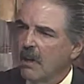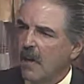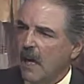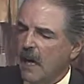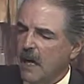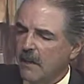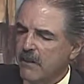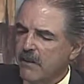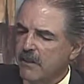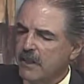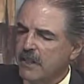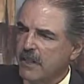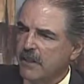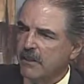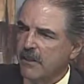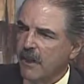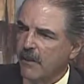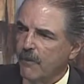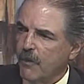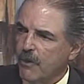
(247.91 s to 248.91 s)

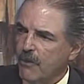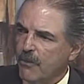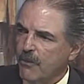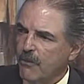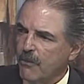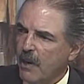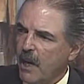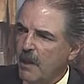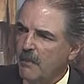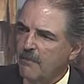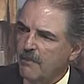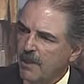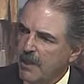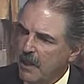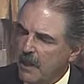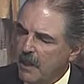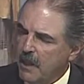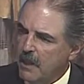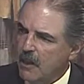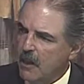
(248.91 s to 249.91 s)
oxygen levels drop,
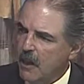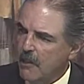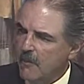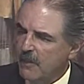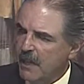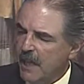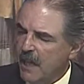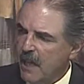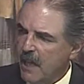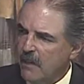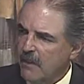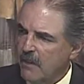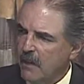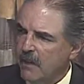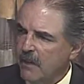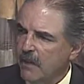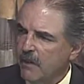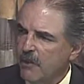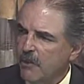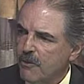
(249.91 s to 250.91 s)
carbon
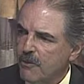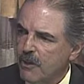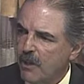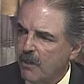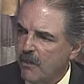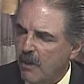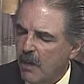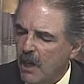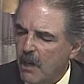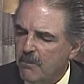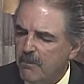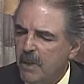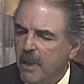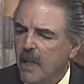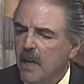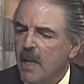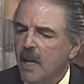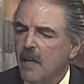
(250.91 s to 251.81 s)
dioxide levels go up,